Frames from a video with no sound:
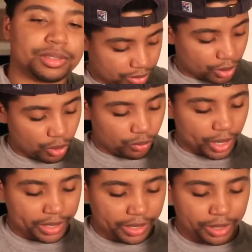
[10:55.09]
so
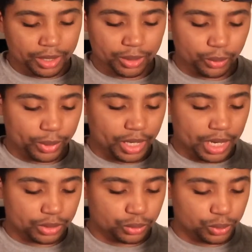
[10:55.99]
right here we
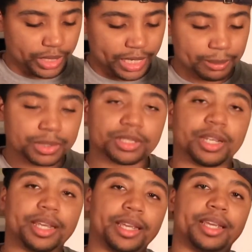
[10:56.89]
got two games
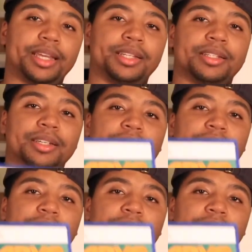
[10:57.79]
and